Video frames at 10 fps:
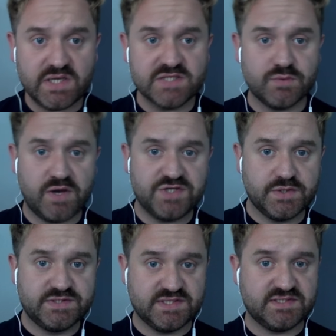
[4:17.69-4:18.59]
So I
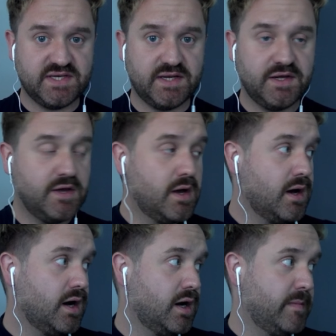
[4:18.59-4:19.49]
chose to sit
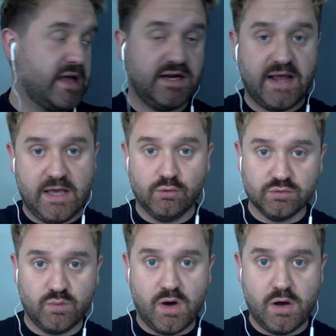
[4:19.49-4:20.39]
at an
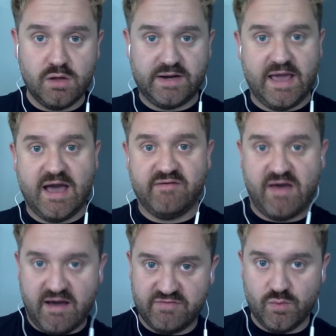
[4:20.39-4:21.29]
angled wall, and I have
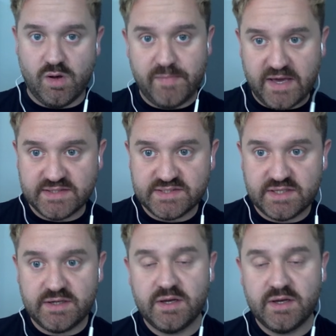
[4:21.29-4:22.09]
half the wall painted.